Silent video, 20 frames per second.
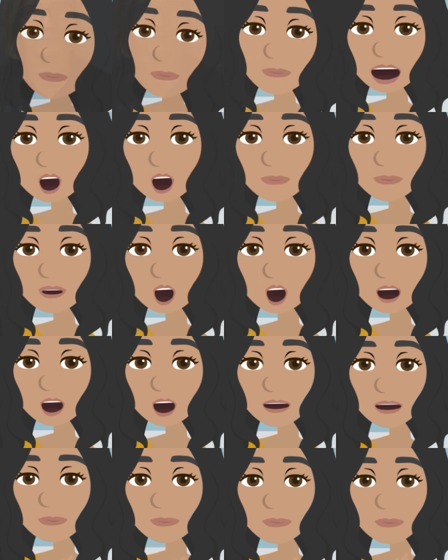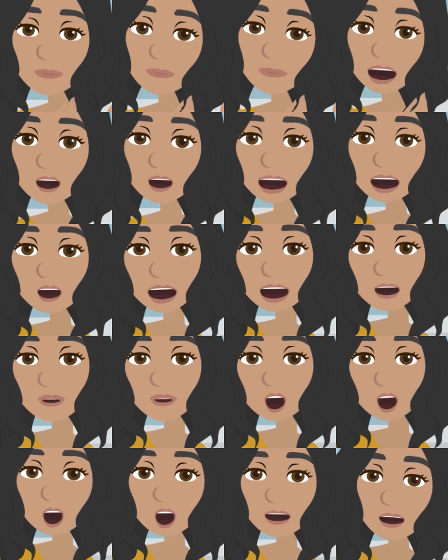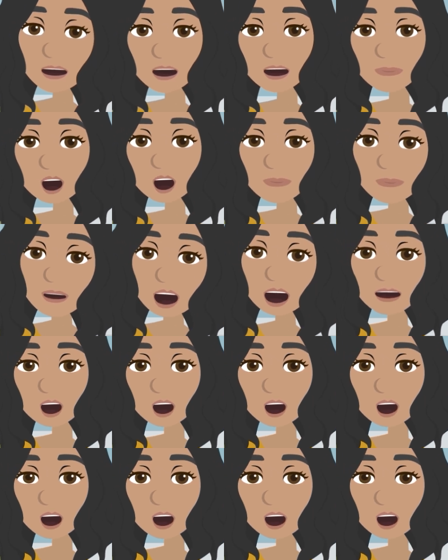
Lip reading: Thanks, Maria. We're on to the final session of our